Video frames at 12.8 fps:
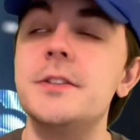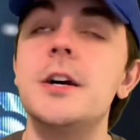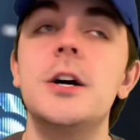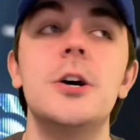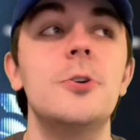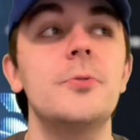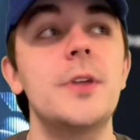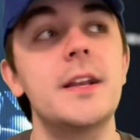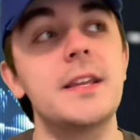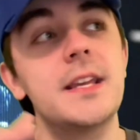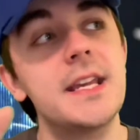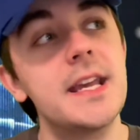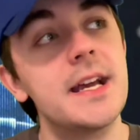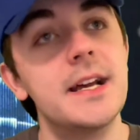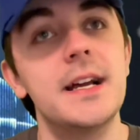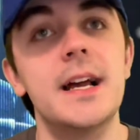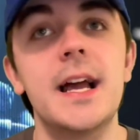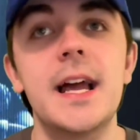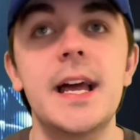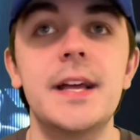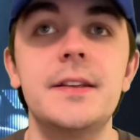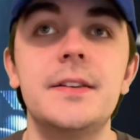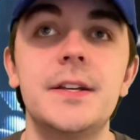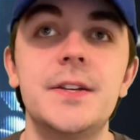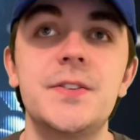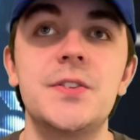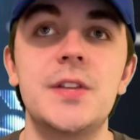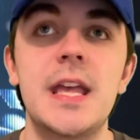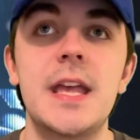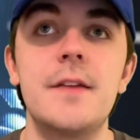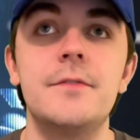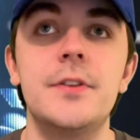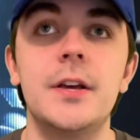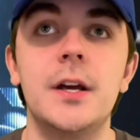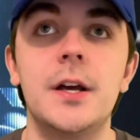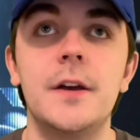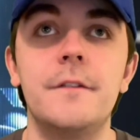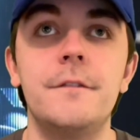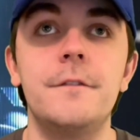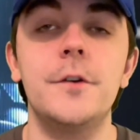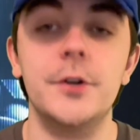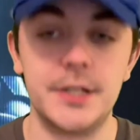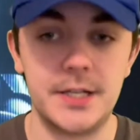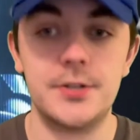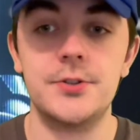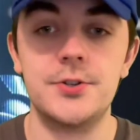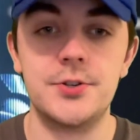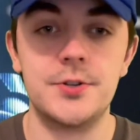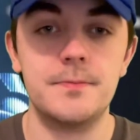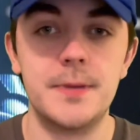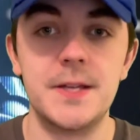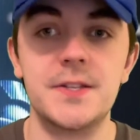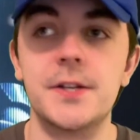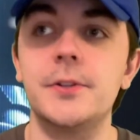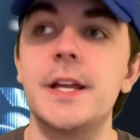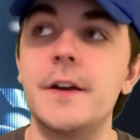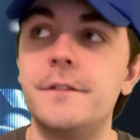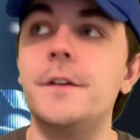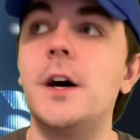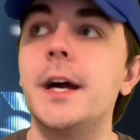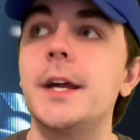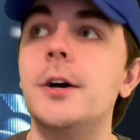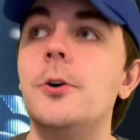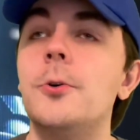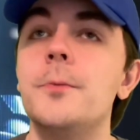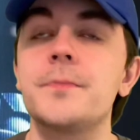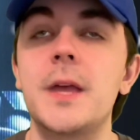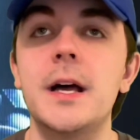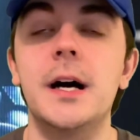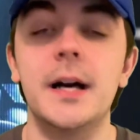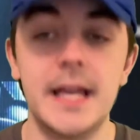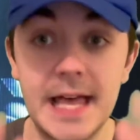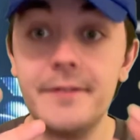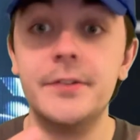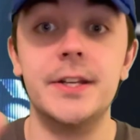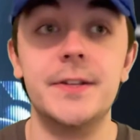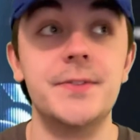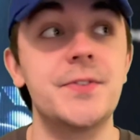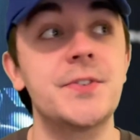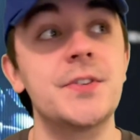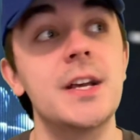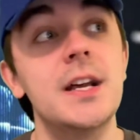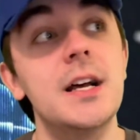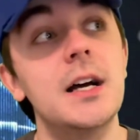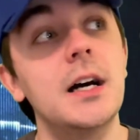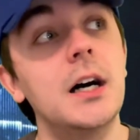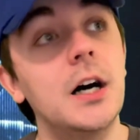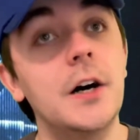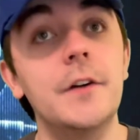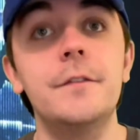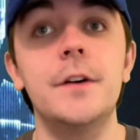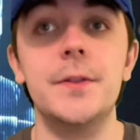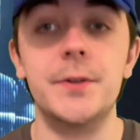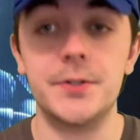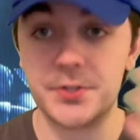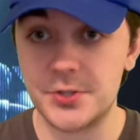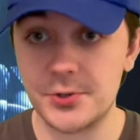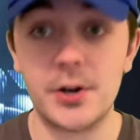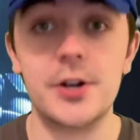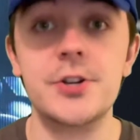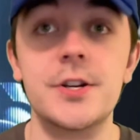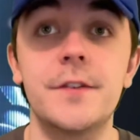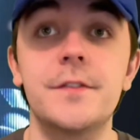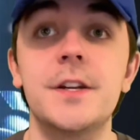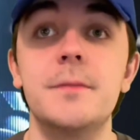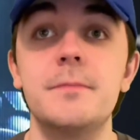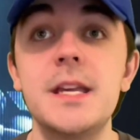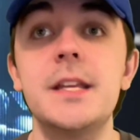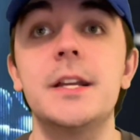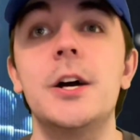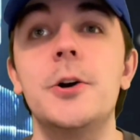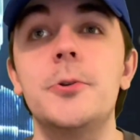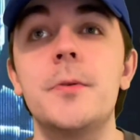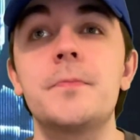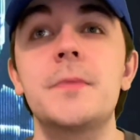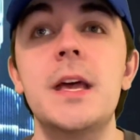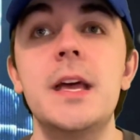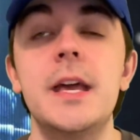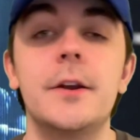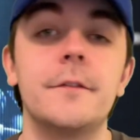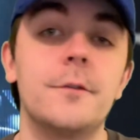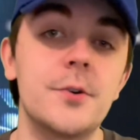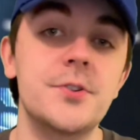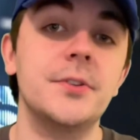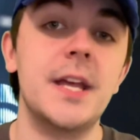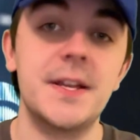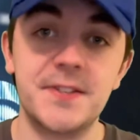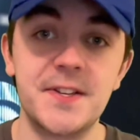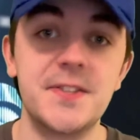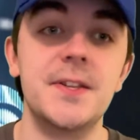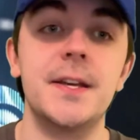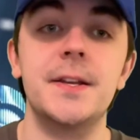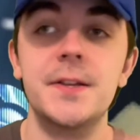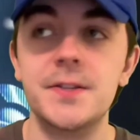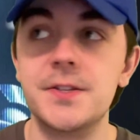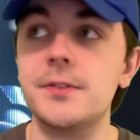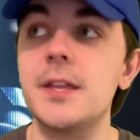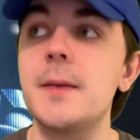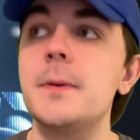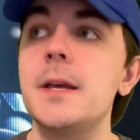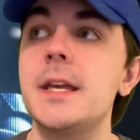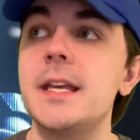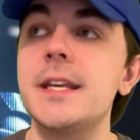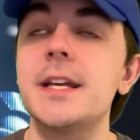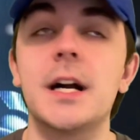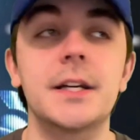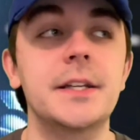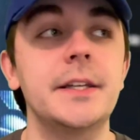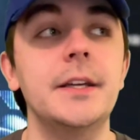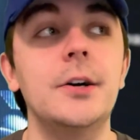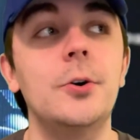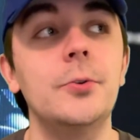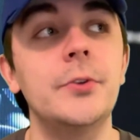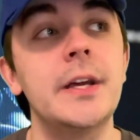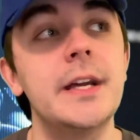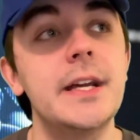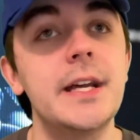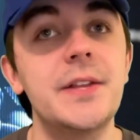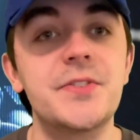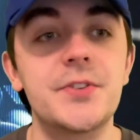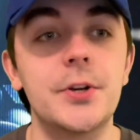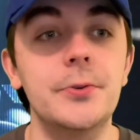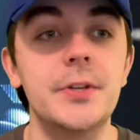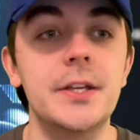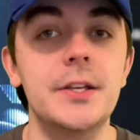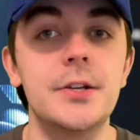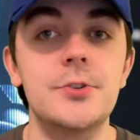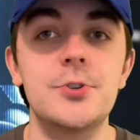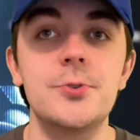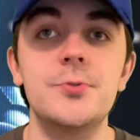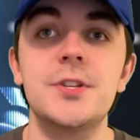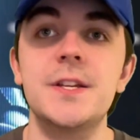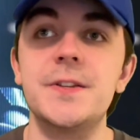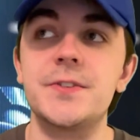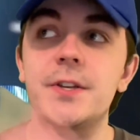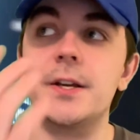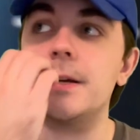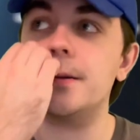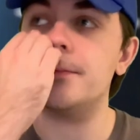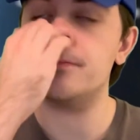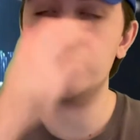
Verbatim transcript: know that he had uh, saved uh, footage, basically a file, uh, evidence of uh, the destruction of Kamino. And unfortunately, as I said, Slip he got killed and so did uh, Chuchi's, um,